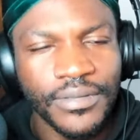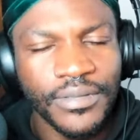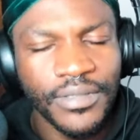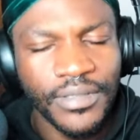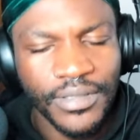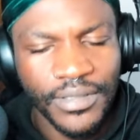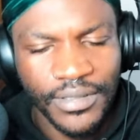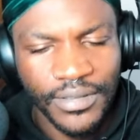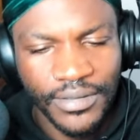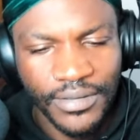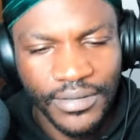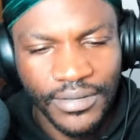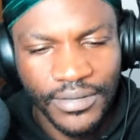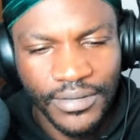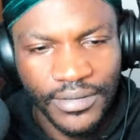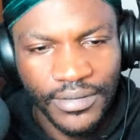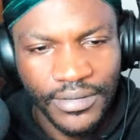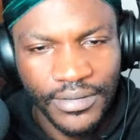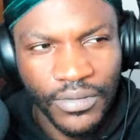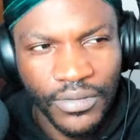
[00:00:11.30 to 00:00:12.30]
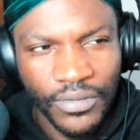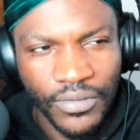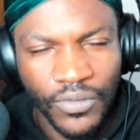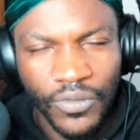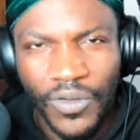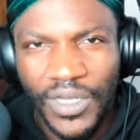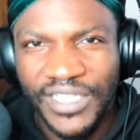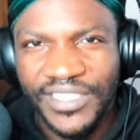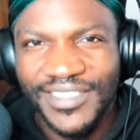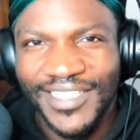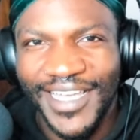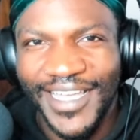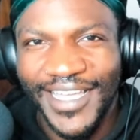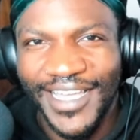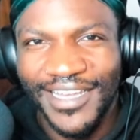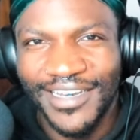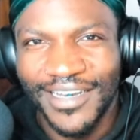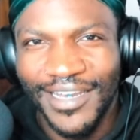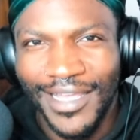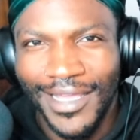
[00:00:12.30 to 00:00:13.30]
Huh. Who are Sai
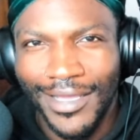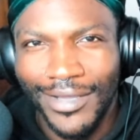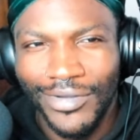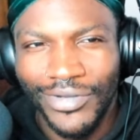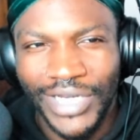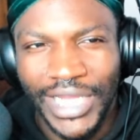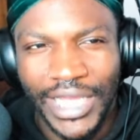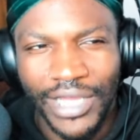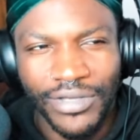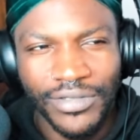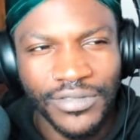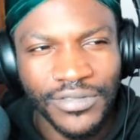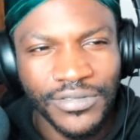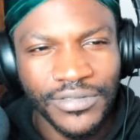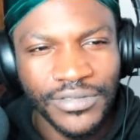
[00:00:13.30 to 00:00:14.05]
and Leo now?